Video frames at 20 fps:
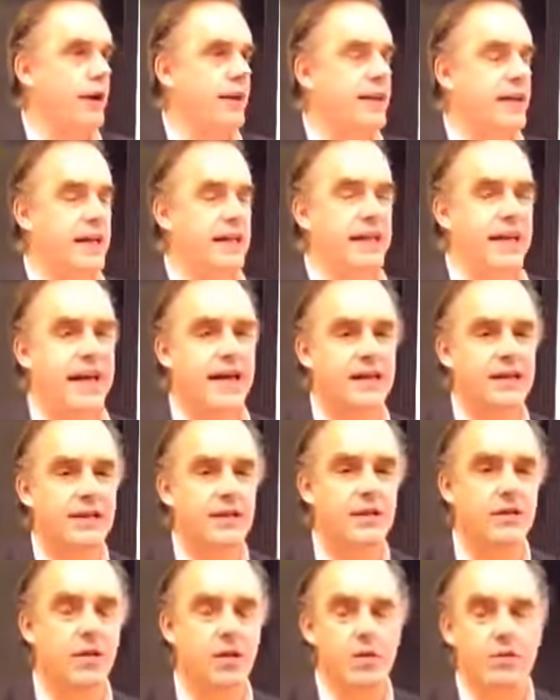And, and the
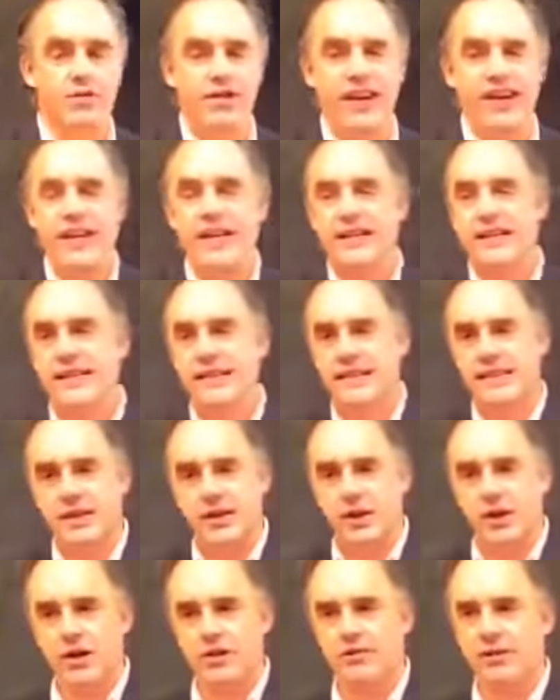answer, or Venus is the
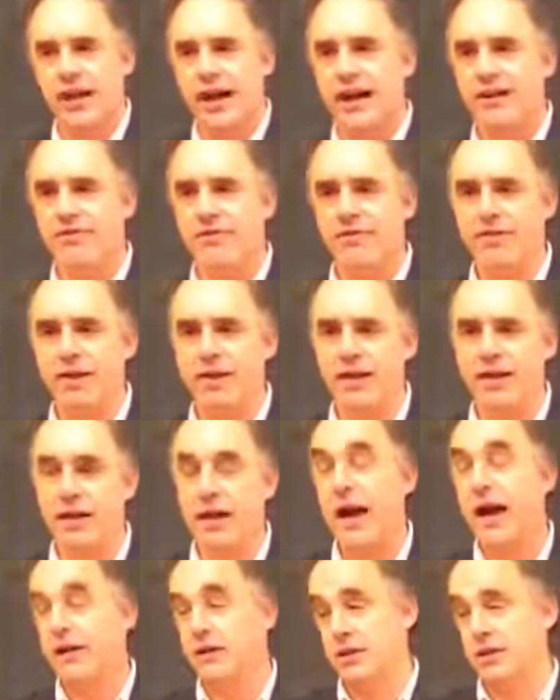god of love,
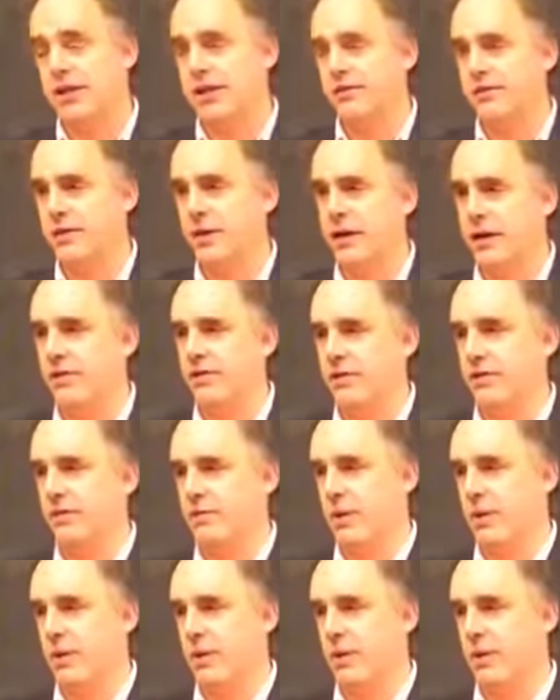actually of, of,